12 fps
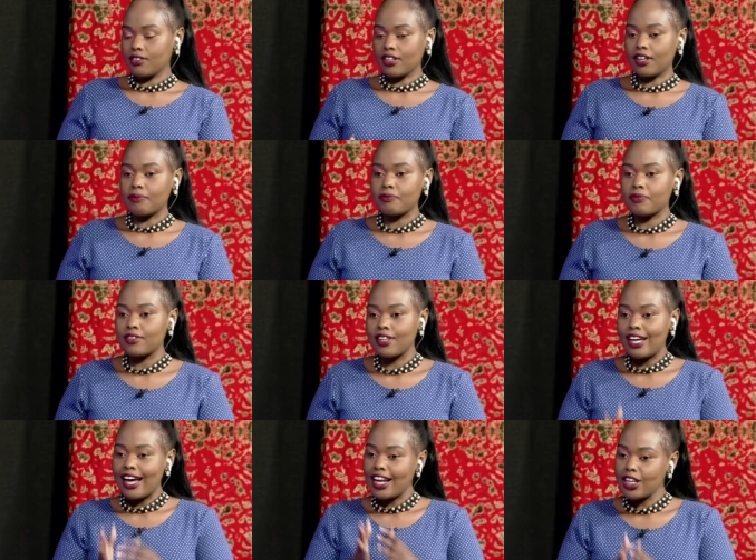Okay,
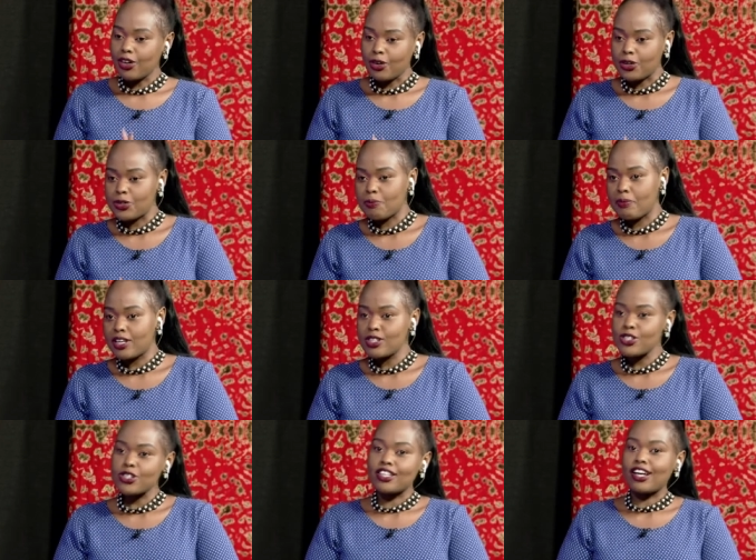earlier on, you
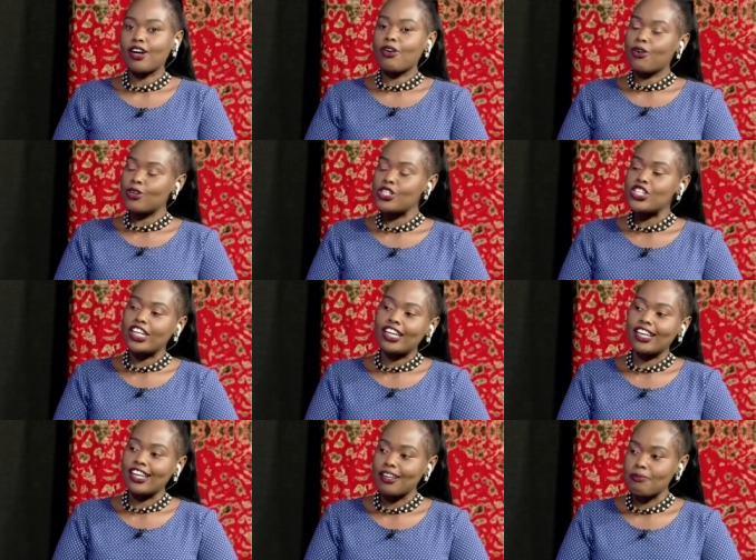mentioned that
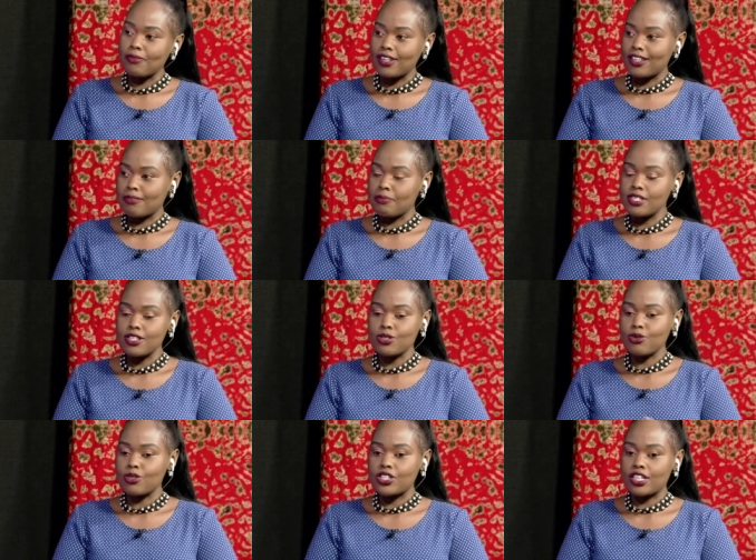coaching, business
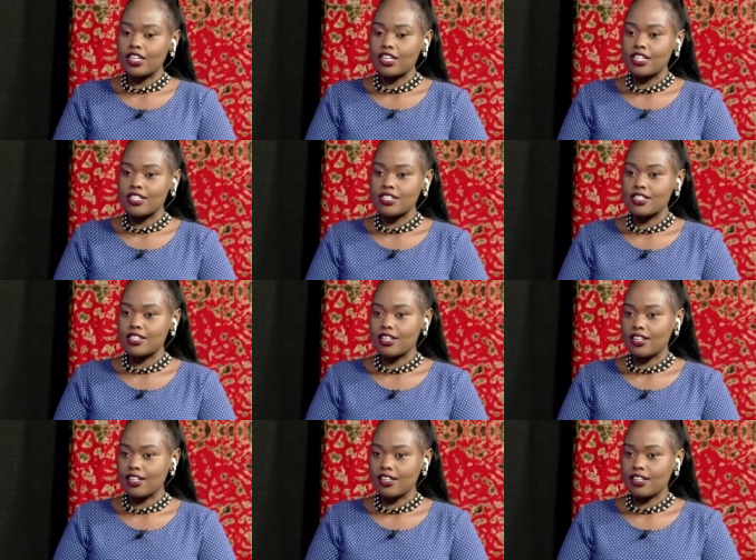coaching is
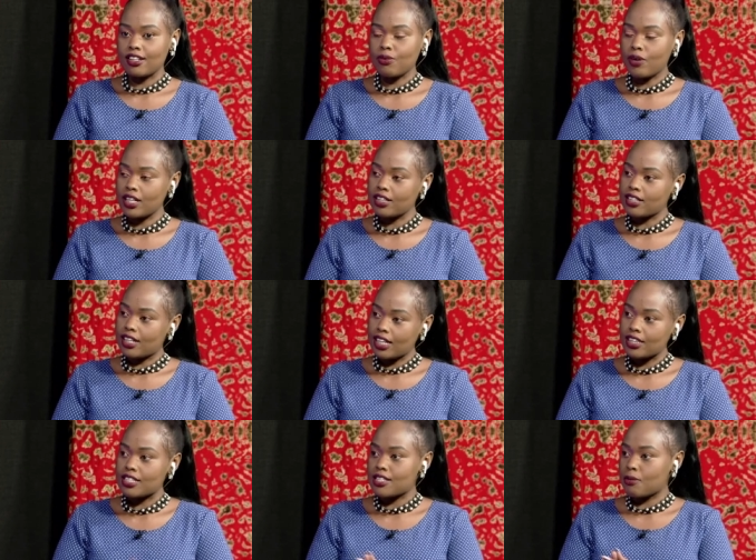uh, quite
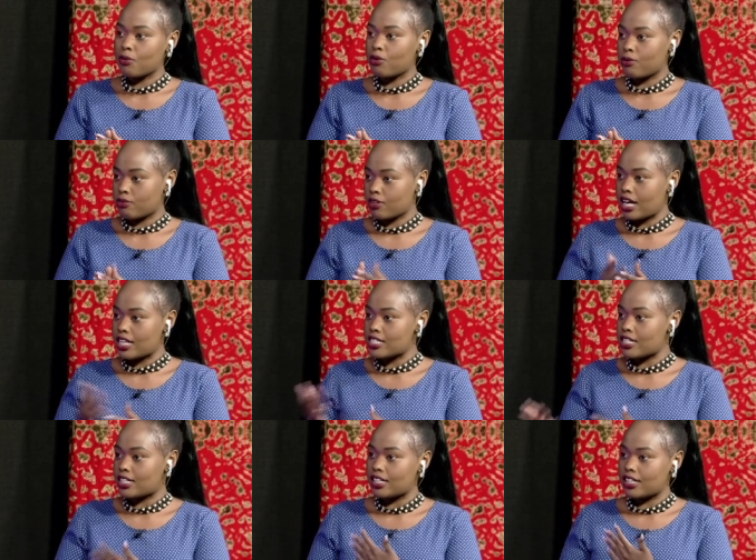like the same of
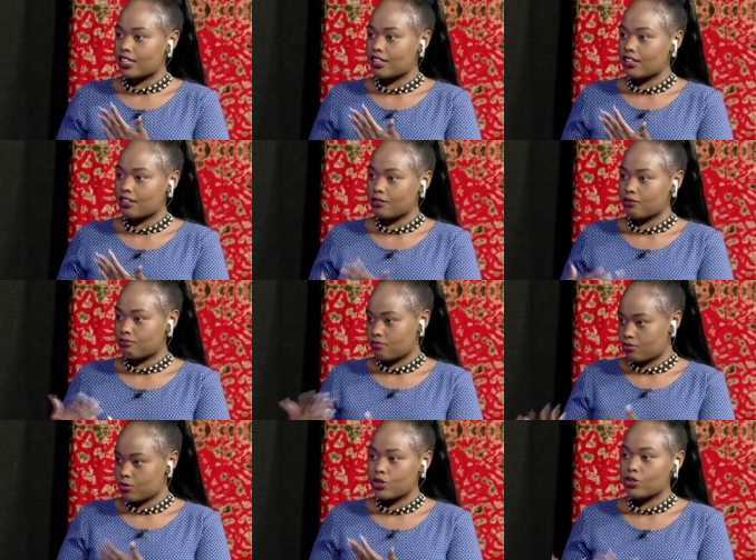counseling um,
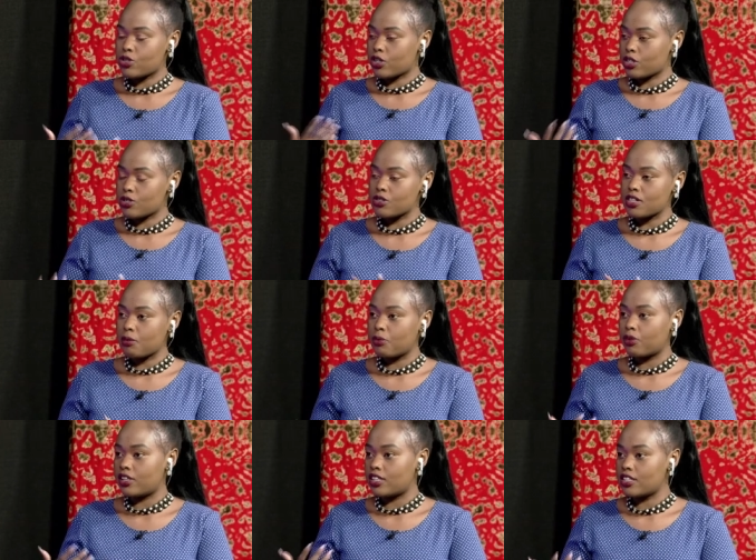when you're talking to
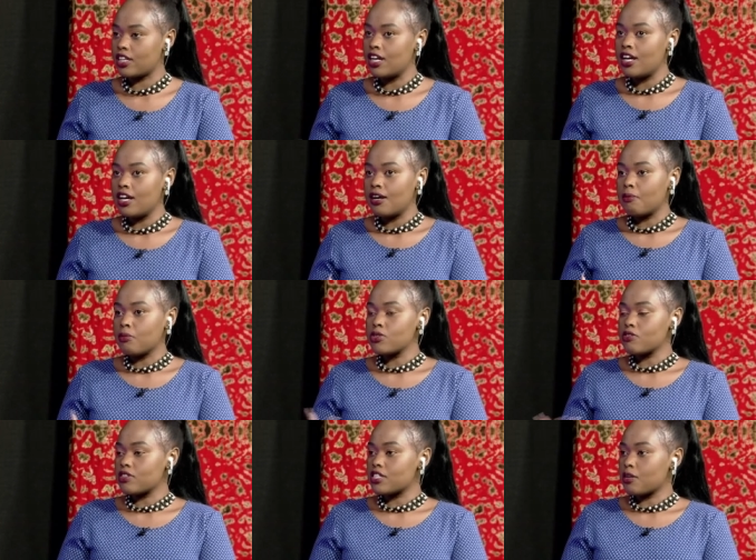someone. And
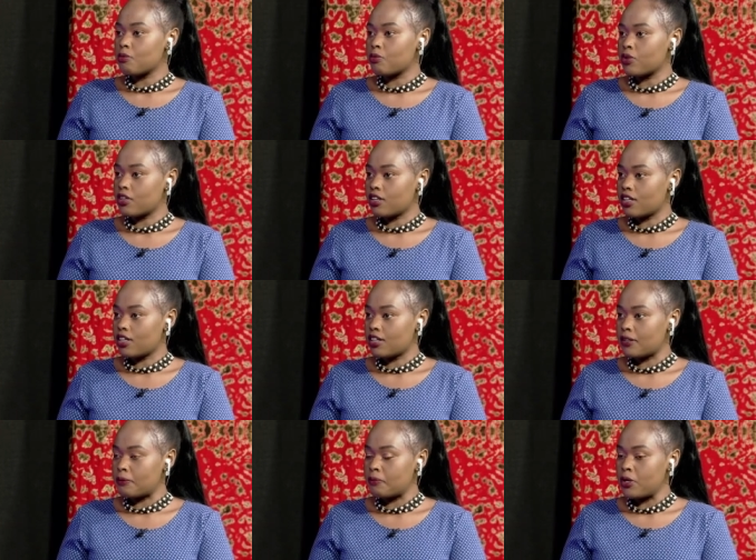most of the time when,
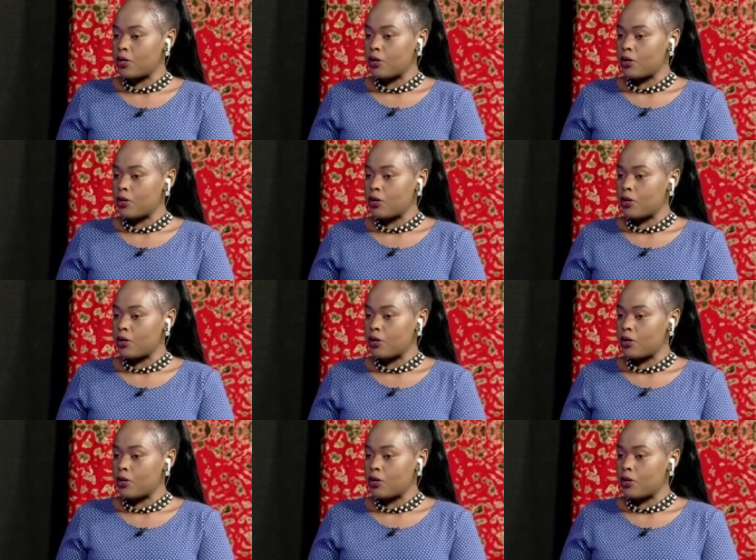uh,